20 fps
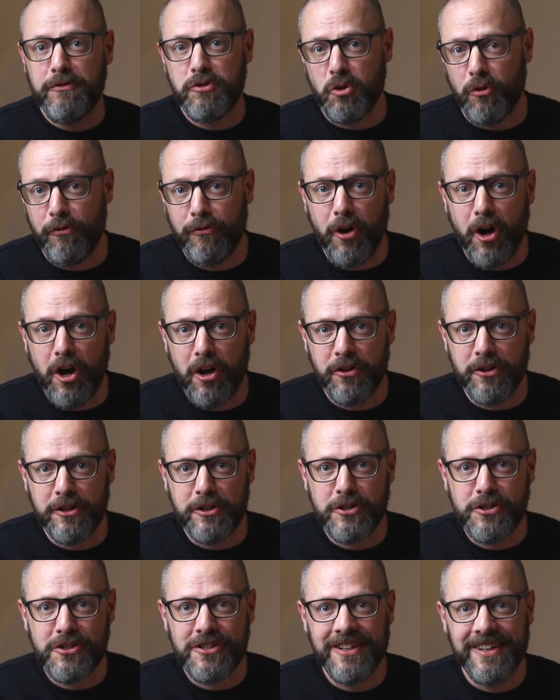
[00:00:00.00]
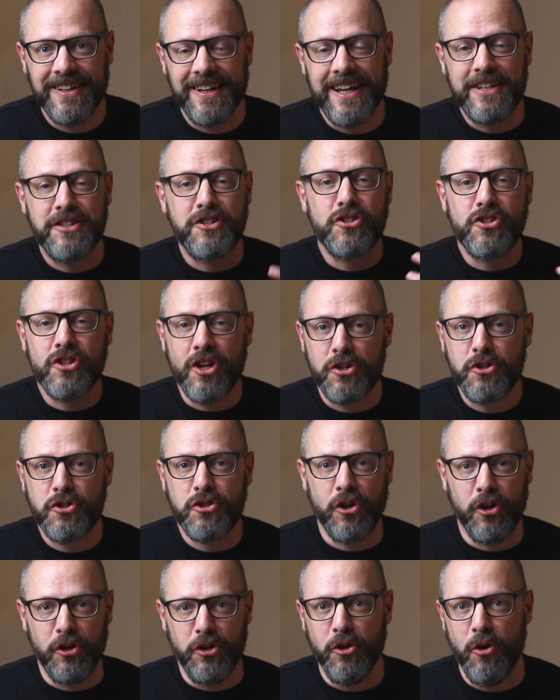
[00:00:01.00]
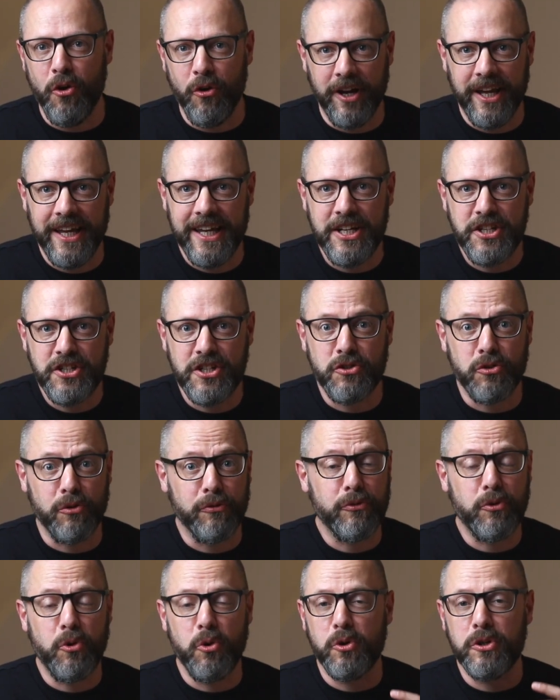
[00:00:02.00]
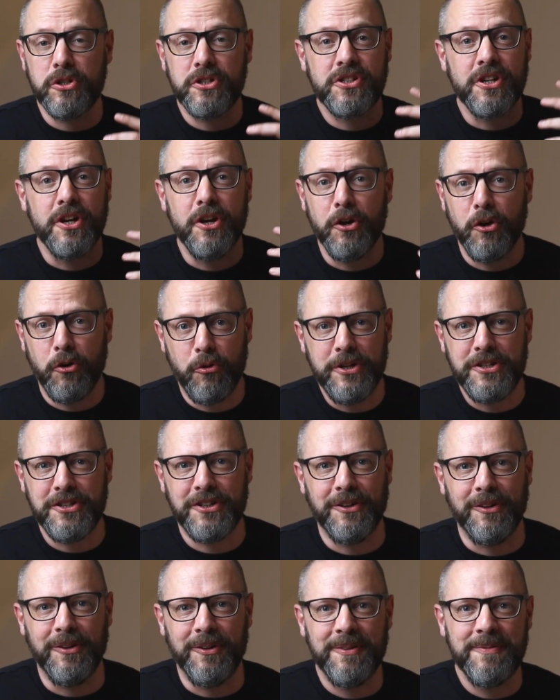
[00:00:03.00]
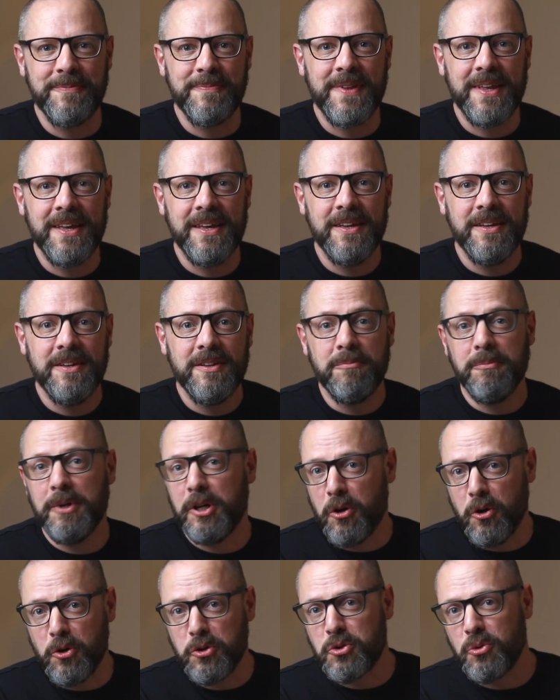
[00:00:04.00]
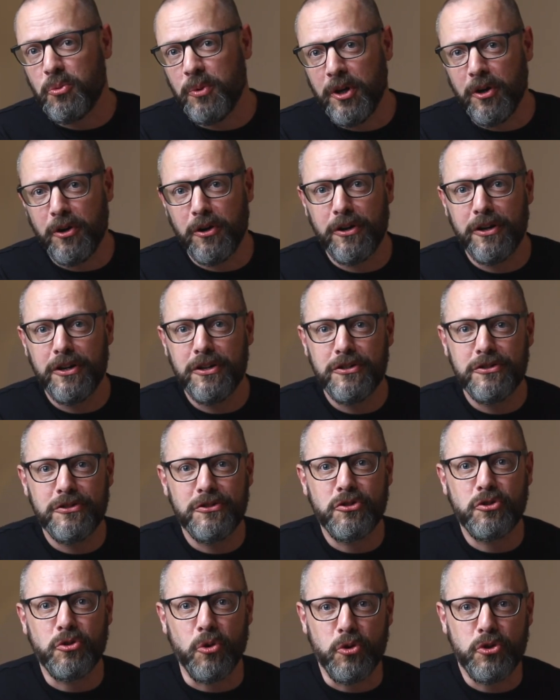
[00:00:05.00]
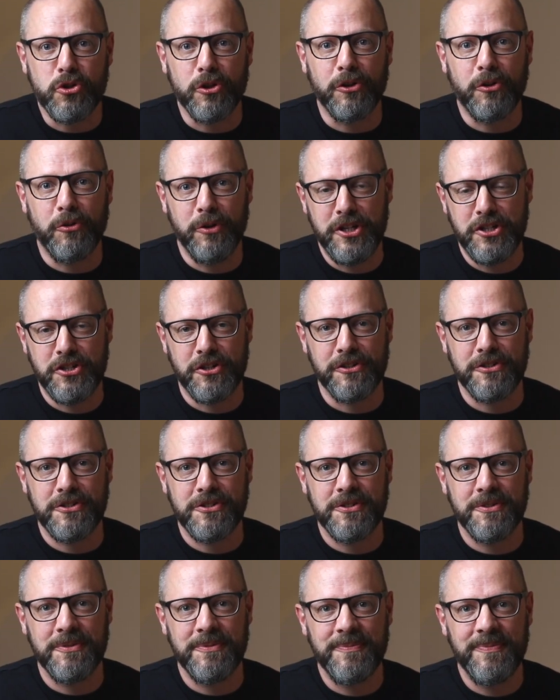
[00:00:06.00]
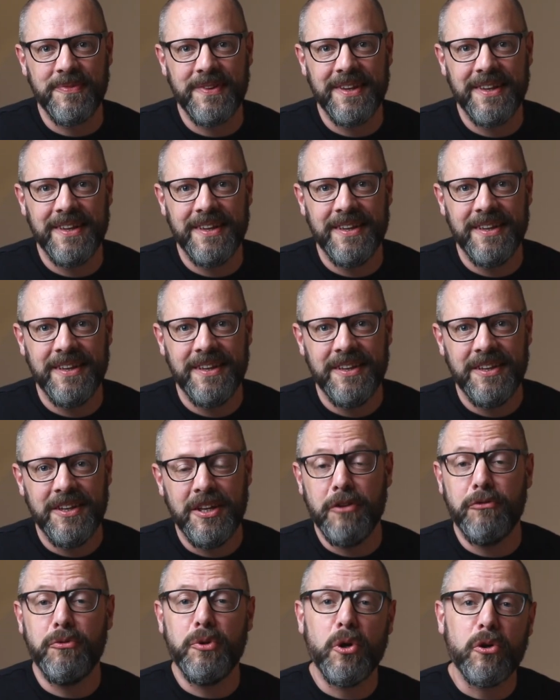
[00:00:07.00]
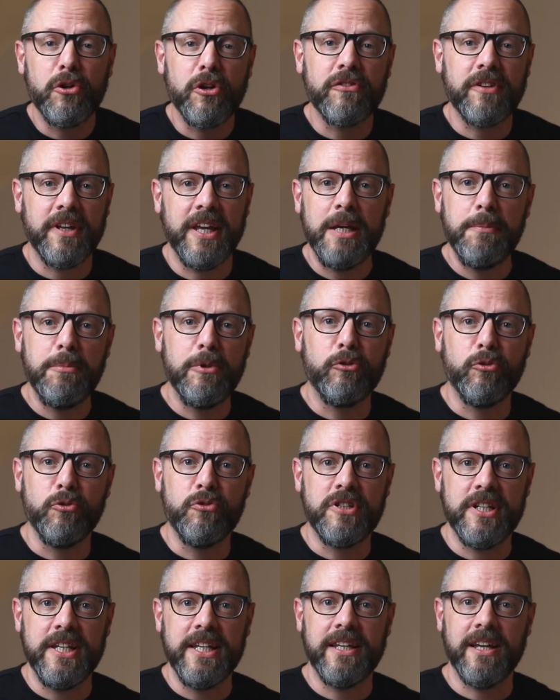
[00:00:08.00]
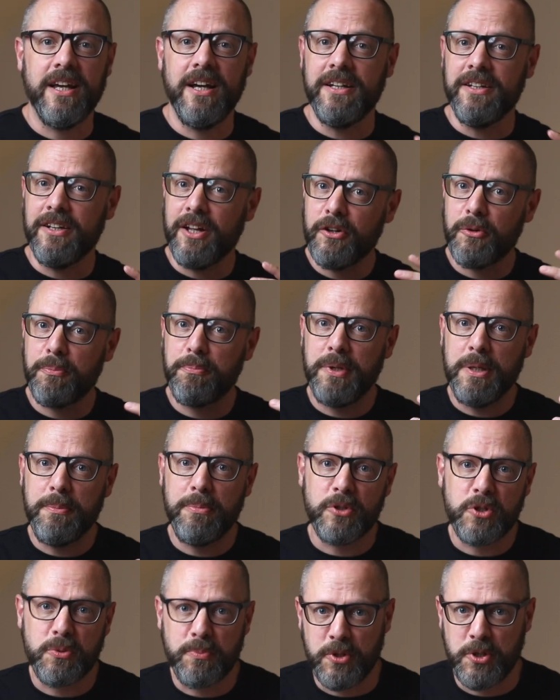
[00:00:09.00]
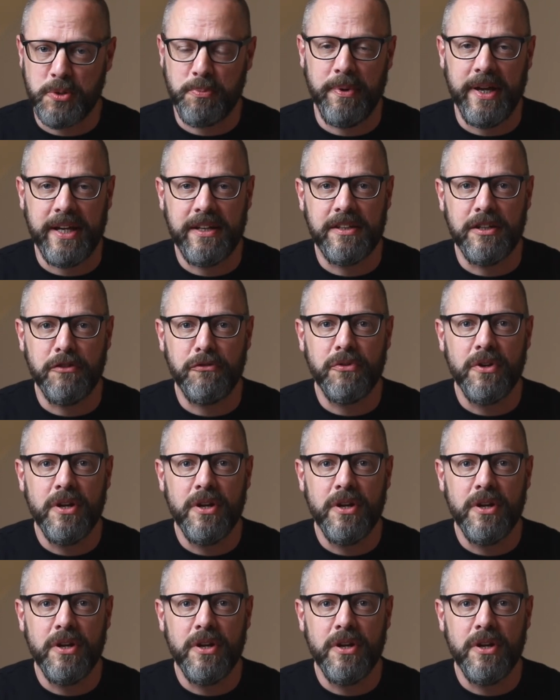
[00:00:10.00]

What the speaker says: of others at such a young age is of course critical, because we are social creatures. If we are not able to take another people's perspective,